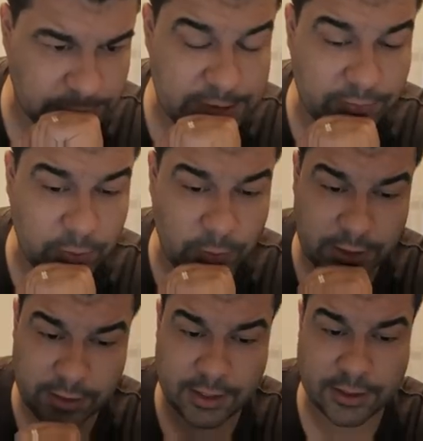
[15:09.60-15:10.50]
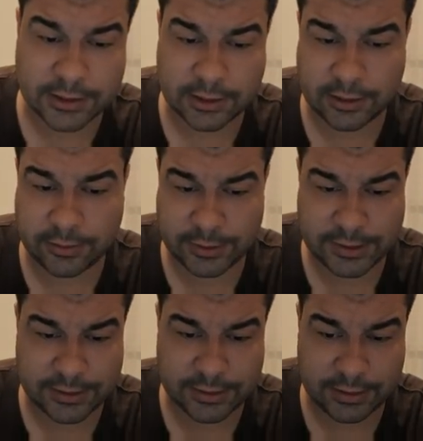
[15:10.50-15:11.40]
71,000
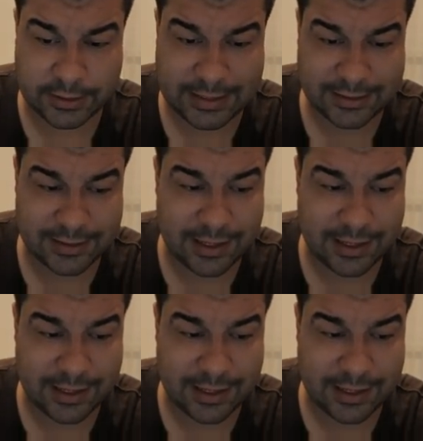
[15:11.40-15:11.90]
kilometers in that's